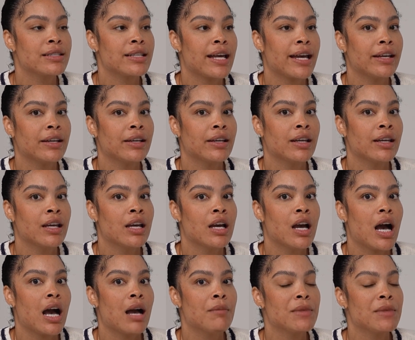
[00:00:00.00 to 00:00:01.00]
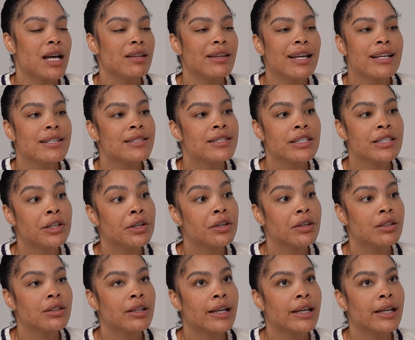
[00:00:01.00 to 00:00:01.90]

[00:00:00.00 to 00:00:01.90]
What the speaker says: like I'm not like a secret.